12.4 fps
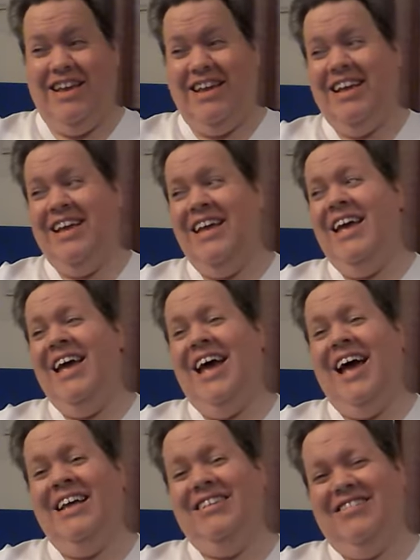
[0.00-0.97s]

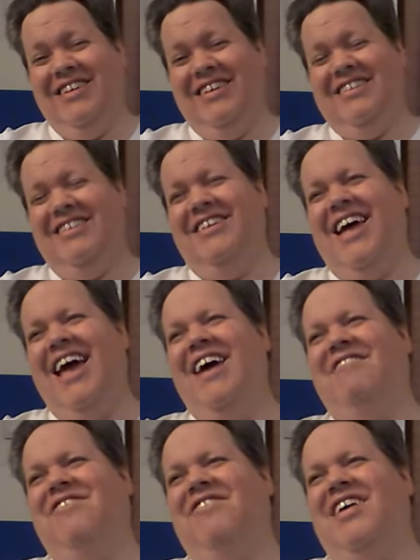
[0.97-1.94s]
i just
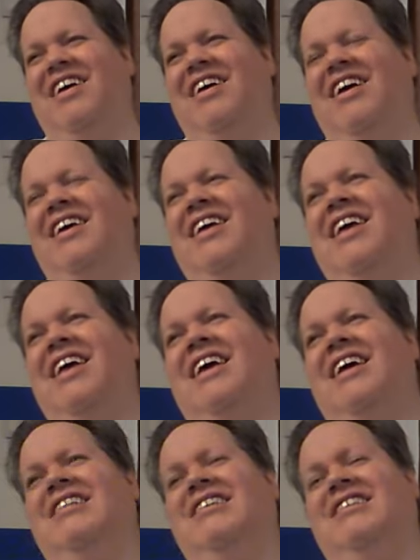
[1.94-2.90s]
laugh
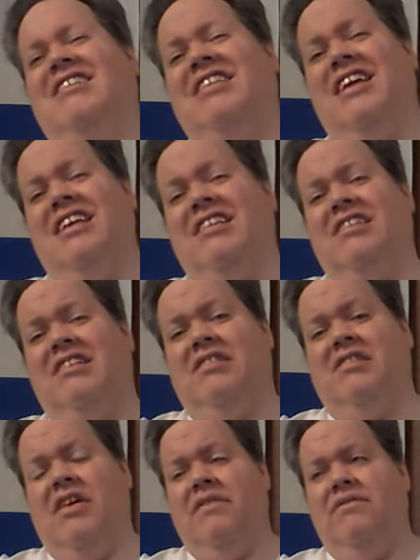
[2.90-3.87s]
at least i think it
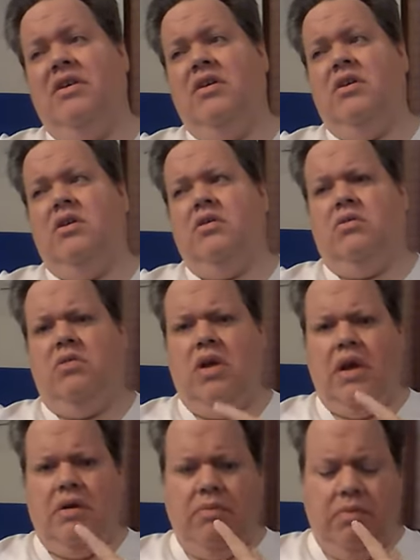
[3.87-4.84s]
does laugh like